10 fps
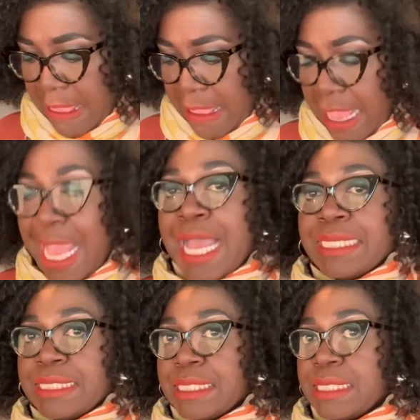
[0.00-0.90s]

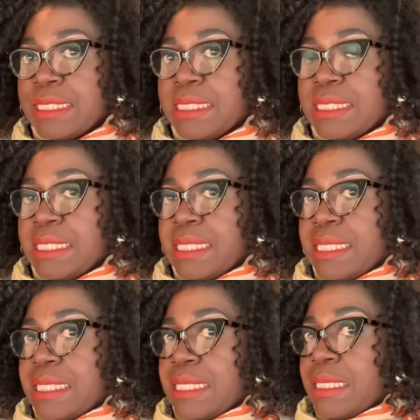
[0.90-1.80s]
And
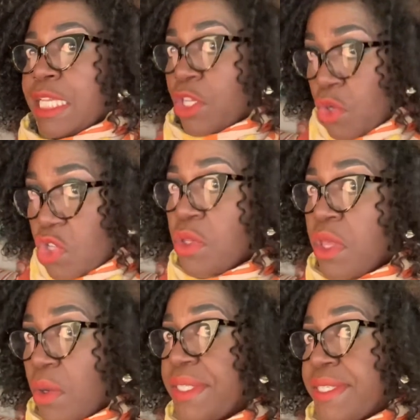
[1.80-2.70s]
it goes
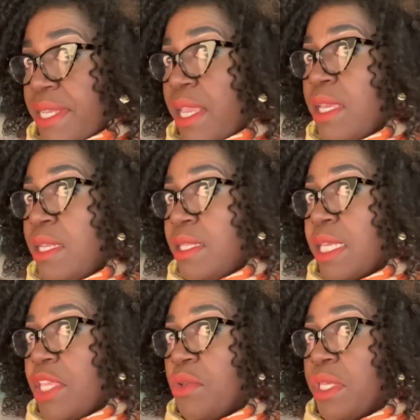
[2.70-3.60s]
without saying
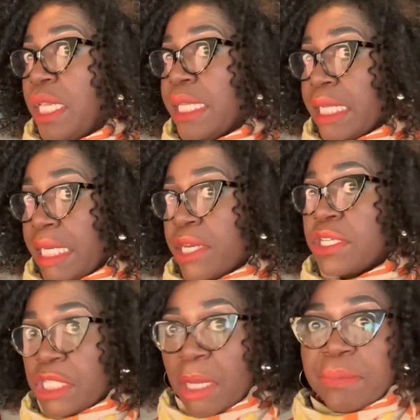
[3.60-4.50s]
that you need clear
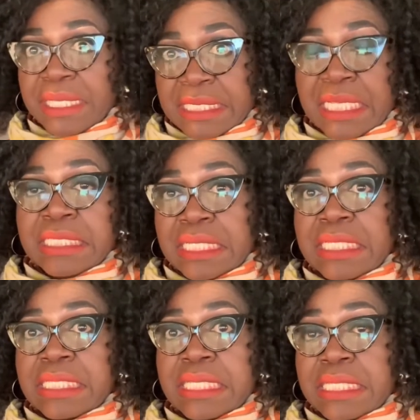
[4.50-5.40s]
topic
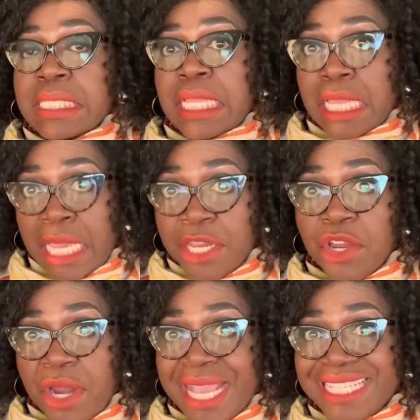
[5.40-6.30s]
sentences in
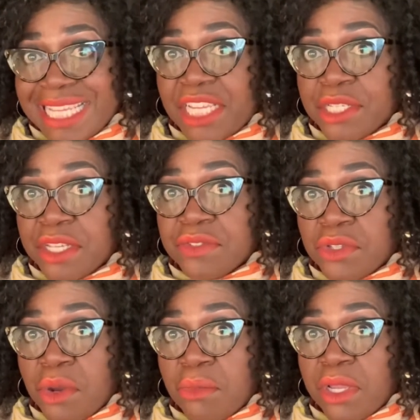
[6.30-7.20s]
your executive
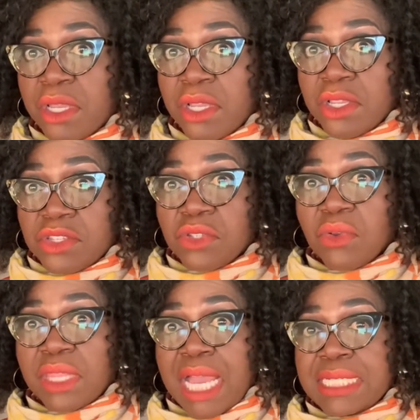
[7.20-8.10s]
summary so
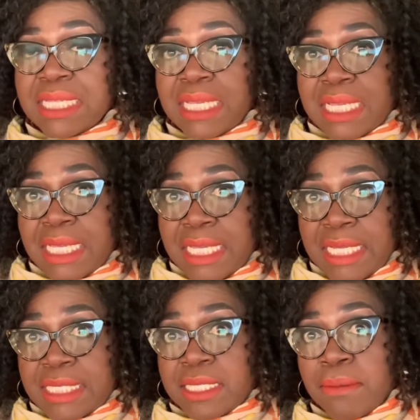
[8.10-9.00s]
that
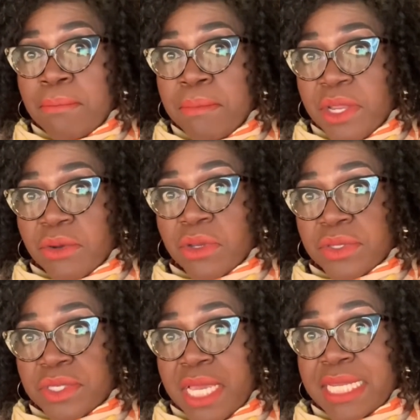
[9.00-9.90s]
it
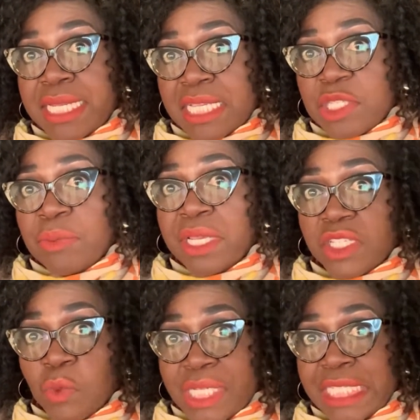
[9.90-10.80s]
mirrors and it
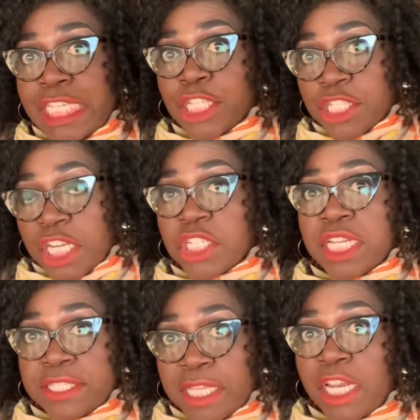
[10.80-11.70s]
explains what each section
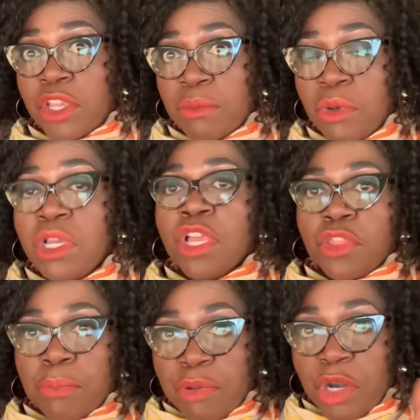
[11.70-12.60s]
is telling you about,
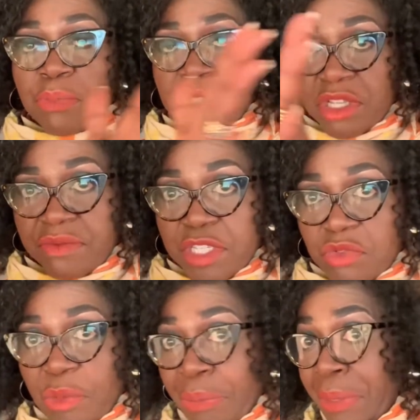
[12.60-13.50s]
the purpose of this
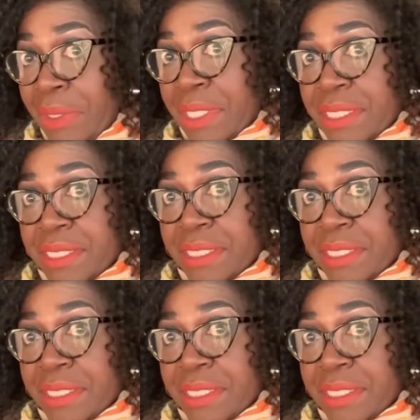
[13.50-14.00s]
report,